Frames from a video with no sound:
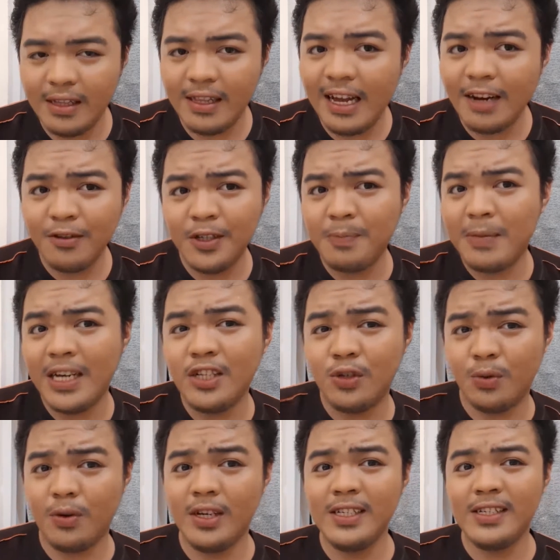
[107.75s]
That was by
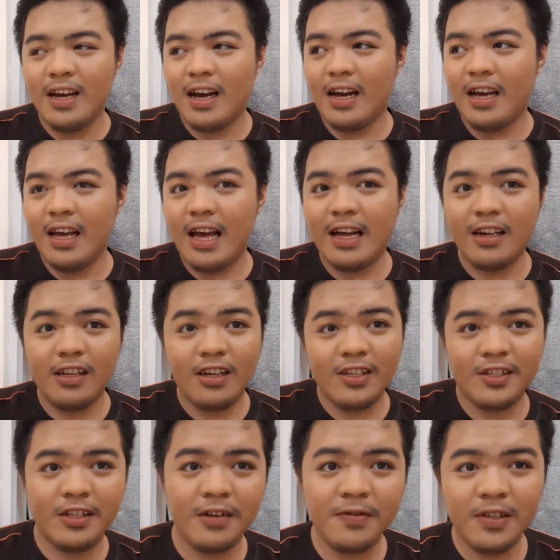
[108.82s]
choice. I had a lot of
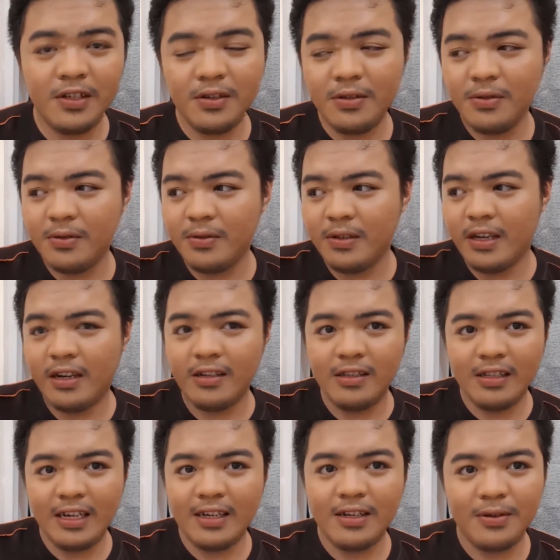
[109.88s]
stuff to do, a
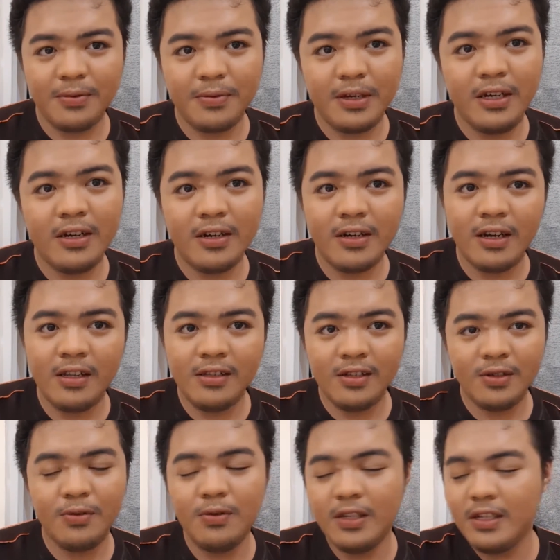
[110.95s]
lot like career and
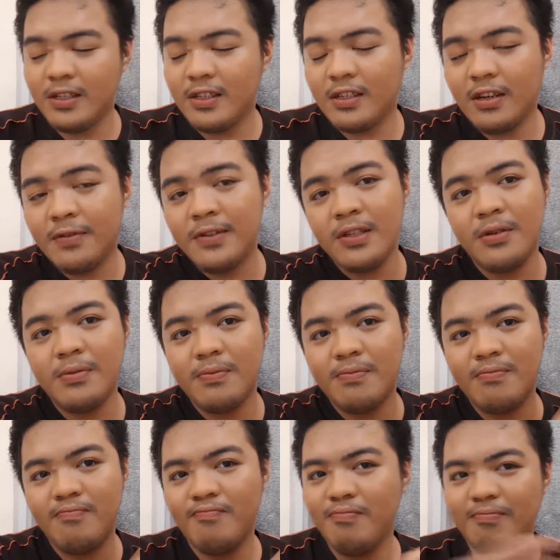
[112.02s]
school and stuff. So
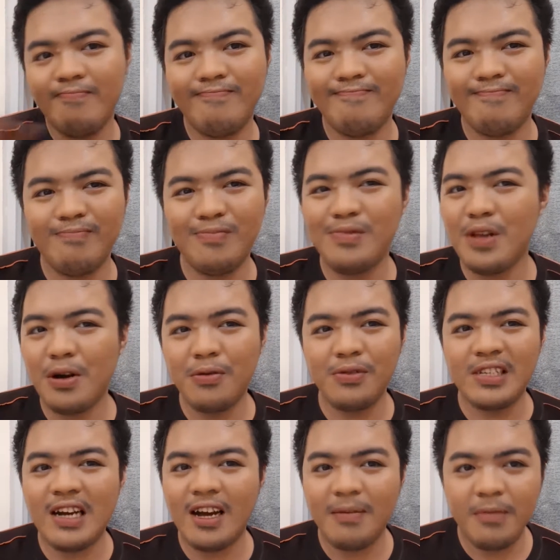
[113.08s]
no
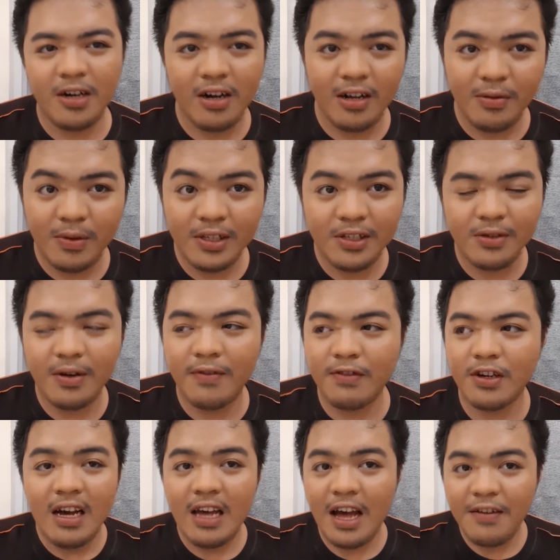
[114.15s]
time at all
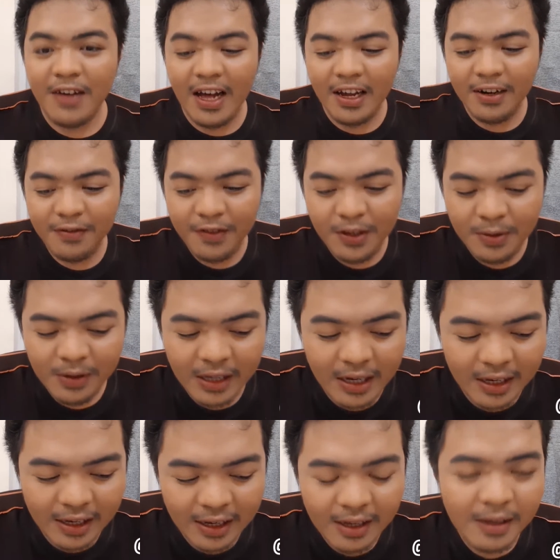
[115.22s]
whatsoever. I have had a few
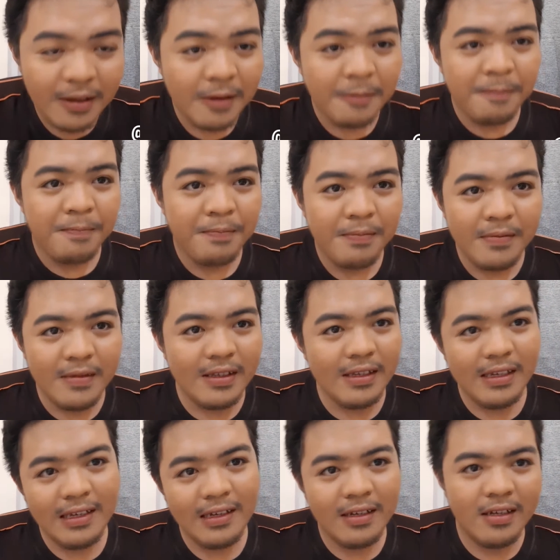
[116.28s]
like,
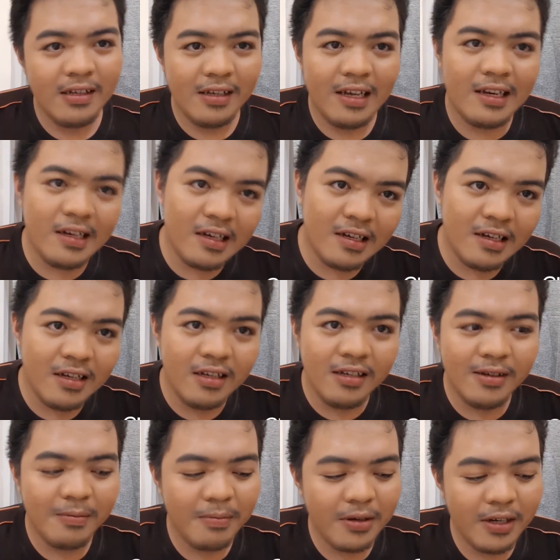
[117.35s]

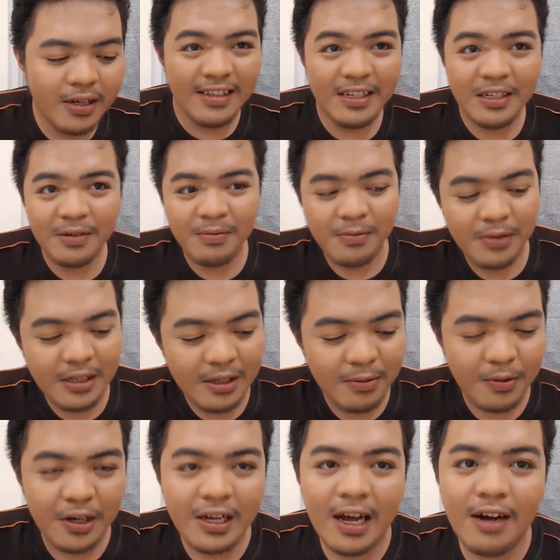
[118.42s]
but it didn't really
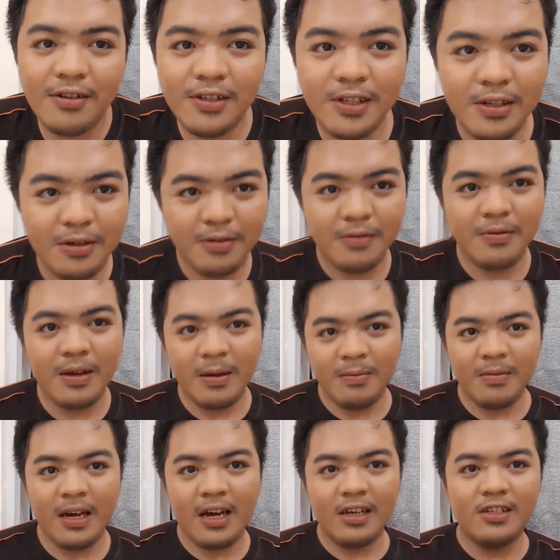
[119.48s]
work out, so I'm
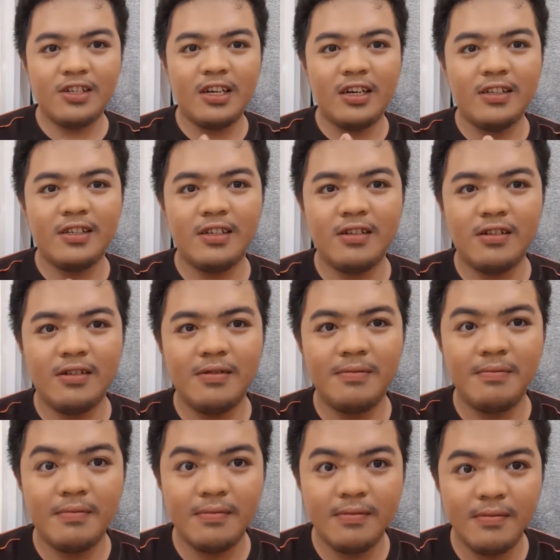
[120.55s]
hashtag
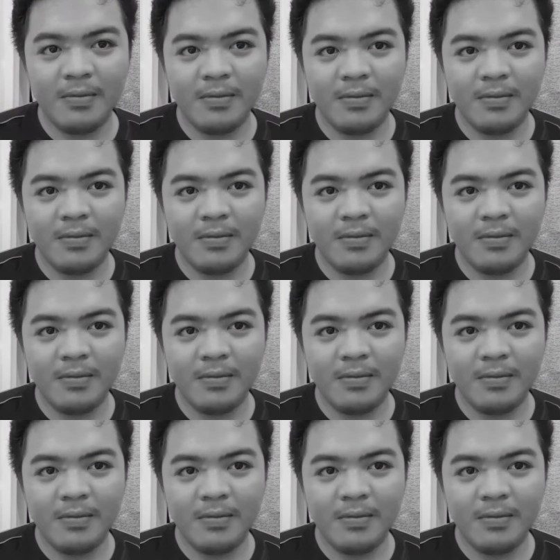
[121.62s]
single.